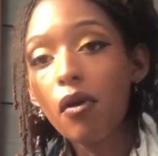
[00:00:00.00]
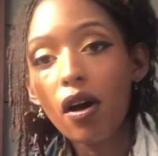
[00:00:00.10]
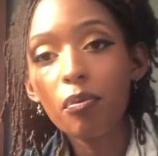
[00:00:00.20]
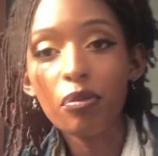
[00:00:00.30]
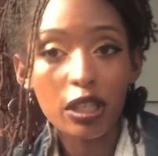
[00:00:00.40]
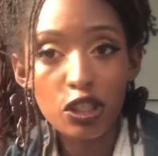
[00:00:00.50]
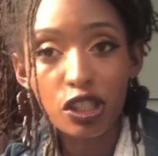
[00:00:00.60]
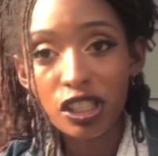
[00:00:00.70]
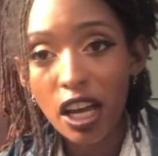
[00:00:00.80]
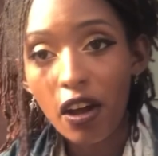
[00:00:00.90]
on but
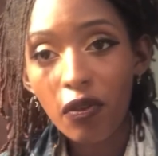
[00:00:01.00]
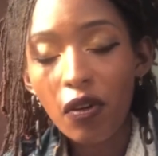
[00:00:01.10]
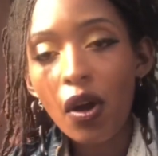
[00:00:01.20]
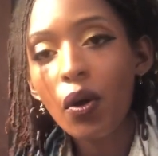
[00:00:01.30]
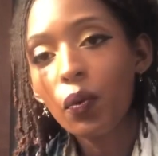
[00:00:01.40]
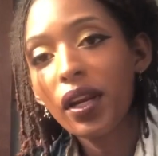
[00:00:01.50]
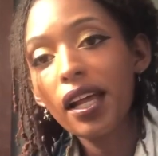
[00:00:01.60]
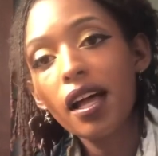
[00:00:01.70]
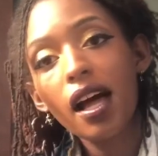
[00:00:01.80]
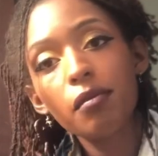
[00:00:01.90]
yourself when
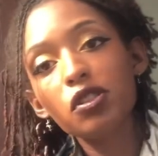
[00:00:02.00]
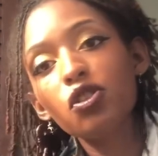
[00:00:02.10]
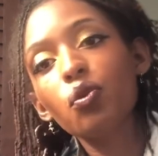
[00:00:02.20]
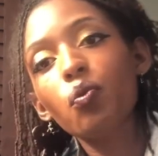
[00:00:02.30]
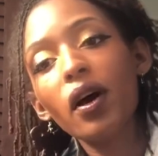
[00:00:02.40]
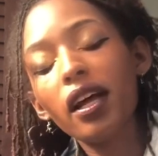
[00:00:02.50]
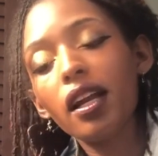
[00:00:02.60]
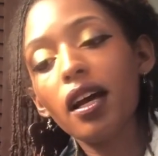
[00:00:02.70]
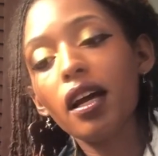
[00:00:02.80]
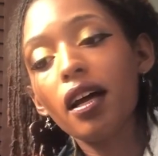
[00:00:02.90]
it comes to what
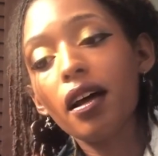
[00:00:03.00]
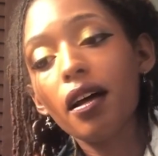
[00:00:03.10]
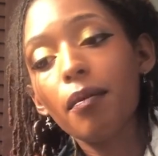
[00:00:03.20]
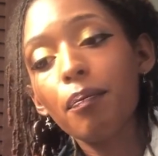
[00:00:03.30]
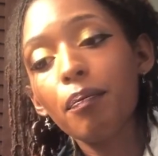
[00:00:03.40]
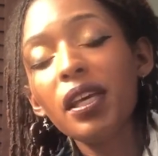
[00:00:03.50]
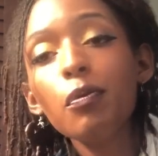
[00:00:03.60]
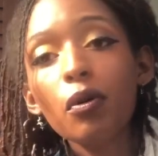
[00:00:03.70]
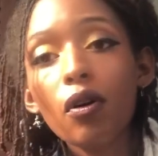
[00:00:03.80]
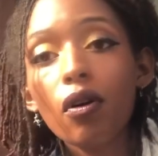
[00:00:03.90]

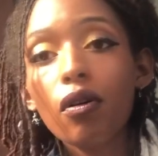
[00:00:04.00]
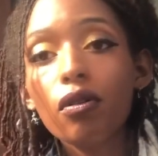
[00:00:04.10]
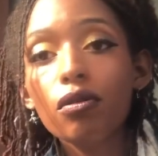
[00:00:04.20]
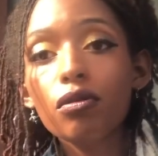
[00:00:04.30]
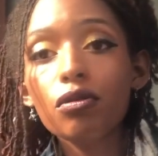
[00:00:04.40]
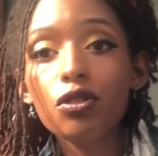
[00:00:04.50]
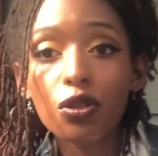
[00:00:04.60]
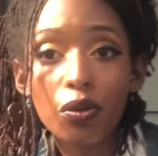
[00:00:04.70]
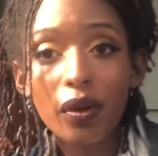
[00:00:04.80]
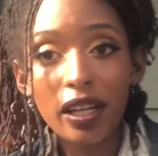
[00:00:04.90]
people
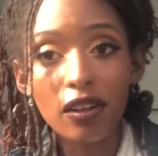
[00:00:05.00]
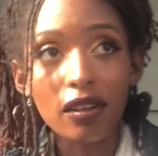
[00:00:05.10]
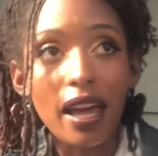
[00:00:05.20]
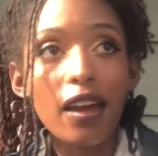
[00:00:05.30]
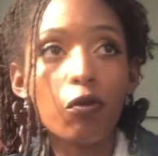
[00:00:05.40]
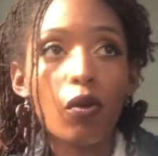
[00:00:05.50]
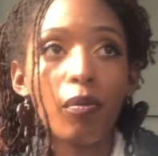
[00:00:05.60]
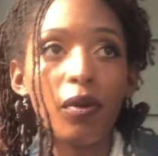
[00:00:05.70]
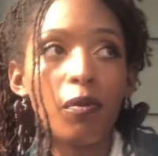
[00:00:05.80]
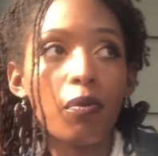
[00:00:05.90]
do in your life,
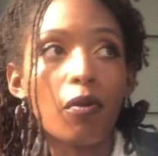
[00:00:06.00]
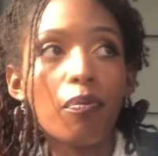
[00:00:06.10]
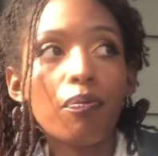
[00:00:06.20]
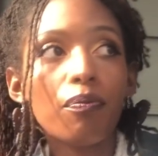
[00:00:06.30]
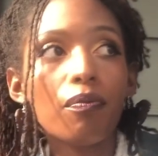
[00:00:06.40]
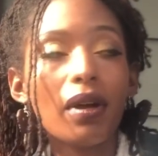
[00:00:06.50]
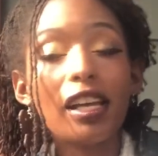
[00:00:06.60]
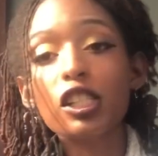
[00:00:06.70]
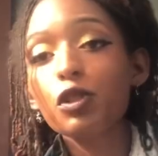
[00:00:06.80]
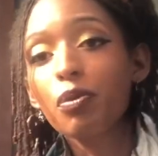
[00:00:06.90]
what people
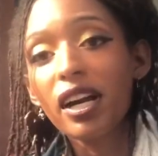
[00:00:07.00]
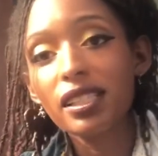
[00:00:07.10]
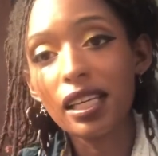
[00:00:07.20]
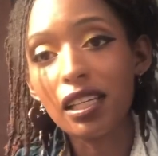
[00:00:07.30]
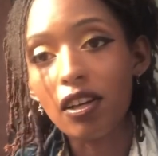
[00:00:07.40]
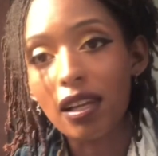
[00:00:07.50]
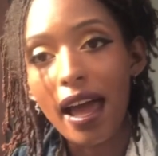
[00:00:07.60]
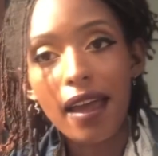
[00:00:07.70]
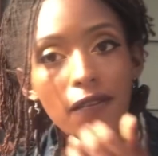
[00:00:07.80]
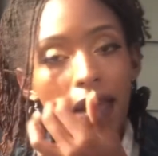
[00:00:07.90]
express in your
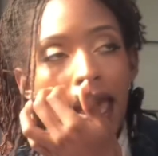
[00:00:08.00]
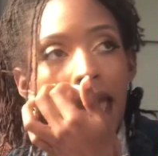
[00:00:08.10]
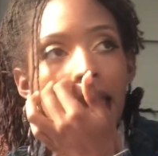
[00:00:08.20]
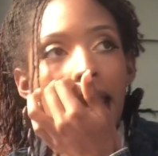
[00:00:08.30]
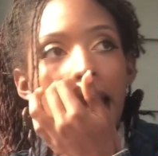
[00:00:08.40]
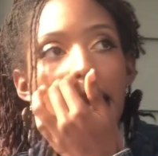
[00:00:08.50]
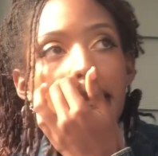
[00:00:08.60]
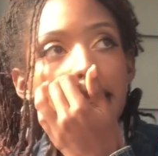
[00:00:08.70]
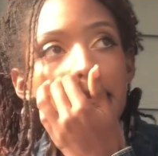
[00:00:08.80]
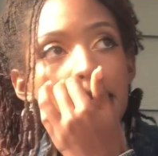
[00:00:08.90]
life.
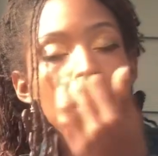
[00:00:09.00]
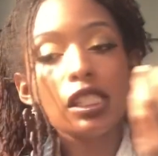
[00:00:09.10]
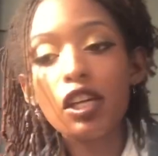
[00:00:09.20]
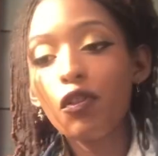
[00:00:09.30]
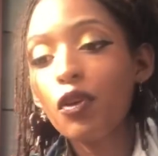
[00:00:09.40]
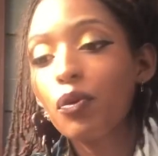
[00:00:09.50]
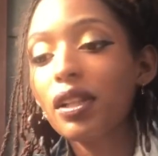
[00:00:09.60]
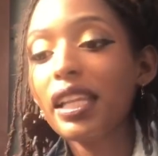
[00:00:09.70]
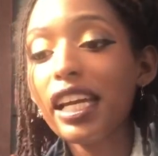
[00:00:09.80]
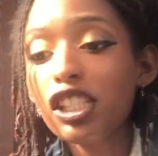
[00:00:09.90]
And these different
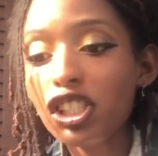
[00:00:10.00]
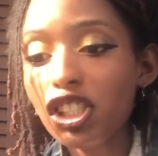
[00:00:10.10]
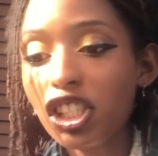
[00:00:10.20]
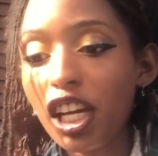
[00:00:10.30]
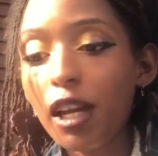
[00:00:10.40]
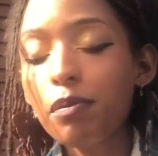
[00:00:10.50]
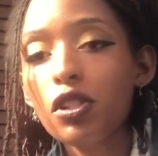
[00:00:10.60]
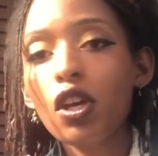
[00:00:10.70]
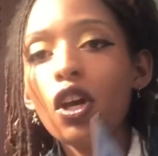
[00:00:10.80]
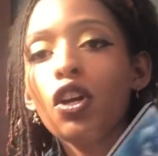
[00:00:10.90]

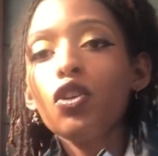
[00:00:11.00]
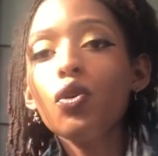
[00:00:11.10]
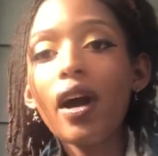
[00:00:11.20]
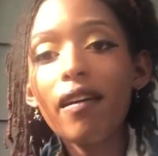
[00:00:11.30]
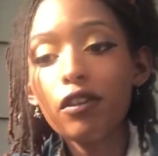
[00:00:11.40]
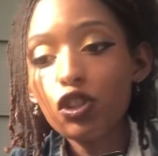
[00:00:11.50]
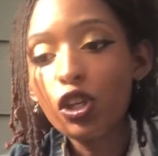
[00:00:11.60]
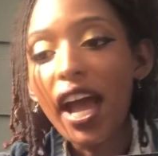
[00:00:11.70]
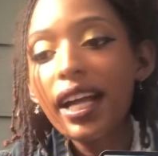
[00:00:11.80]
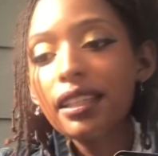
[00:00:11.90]
relationships you have
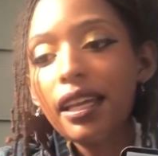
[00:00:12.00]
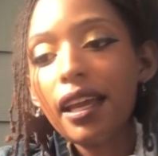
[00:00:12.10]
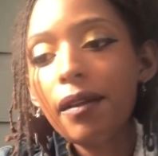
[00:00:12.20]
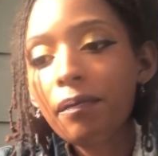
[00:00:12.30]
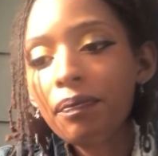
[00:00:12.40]
attracted